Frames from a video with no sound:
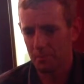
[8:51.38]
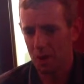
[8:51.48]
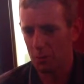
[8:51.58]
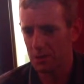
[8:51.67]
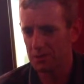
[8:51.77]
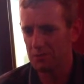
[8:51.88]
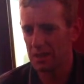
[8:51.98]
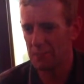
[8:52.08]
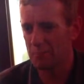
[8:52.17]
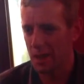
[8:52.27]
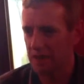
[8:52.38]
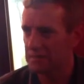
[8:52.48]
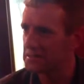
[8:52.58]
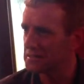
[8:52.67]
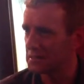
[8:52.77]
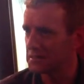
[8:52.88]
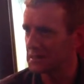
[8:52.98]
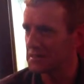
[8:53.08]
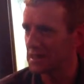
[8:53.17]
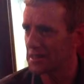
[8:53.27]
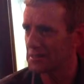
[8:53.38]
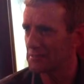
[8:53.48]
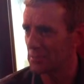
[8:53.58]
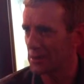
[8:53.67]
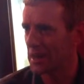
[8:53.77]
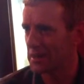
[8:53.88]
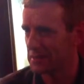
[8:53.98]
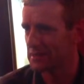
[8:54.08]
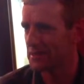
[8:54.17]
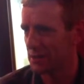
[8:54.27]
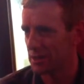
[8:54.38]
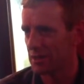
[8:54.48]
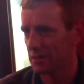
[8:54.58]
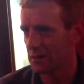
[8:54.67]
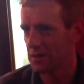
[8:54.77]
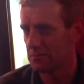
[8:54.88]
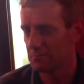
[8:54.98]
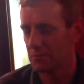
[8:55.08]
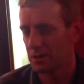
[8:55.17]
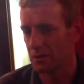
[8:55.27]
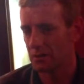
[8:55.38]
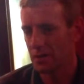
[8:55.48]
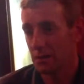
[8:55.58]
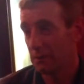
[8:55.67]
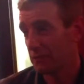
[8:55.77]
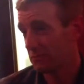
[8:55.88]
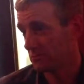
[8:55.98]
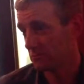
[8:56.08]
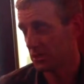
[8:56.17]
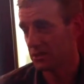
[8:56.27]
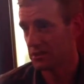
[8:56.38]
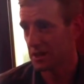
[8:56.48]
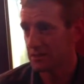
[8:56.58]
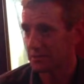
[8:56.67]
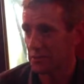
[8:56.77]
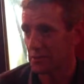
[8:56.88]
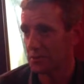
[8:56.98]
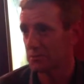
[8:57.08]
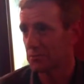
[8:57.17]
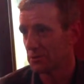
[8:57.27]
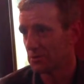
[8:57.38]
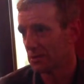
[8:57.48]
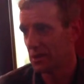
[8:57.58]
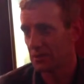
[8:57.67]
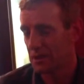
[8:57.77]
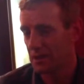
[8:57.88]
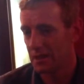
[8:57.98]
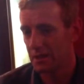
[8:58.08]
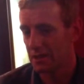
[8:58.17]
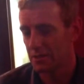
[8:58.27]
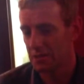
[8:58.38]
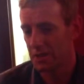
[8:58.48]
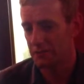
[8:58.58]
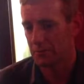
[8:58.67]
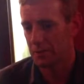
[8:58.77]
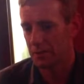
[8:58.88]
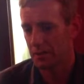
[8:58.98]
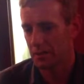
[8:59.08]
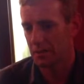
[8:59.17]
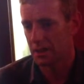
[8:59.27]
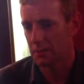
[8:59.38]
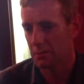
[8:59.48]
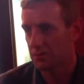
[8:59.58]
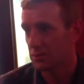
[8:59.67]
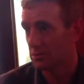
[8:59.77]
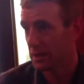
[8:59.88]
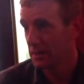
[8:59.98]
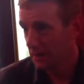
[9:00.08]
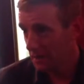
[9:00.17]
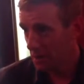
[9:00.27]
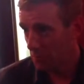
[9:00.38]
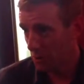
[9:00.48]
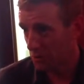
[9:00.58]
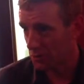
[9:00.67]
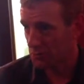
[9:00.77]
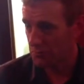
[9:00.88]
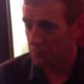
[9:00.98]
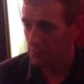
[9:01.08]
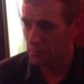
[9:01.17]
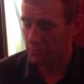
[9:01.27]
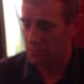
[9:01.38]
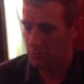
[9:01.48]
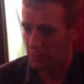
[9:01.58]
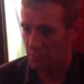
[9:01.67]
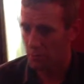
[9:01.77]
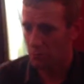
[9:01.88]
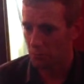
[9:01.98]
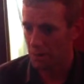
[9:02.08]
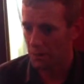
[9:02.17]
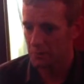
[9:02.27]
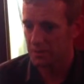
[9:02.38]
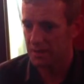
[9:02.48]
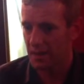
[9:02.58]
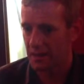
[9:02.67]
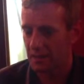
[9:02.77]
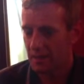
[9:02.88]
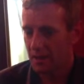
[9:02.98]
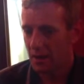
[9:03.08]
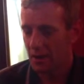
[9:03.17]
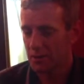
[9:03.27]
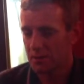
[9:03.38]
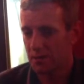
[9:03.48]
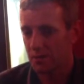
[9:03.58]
I wasn't really branded at that stage mm-hmm. by any style or any, mm-hmm. you know, apart from Michael Jackson, of course, but you know, he, he, he touched everybody like, in a musical way. Sure. But from a from when I was 10, I used to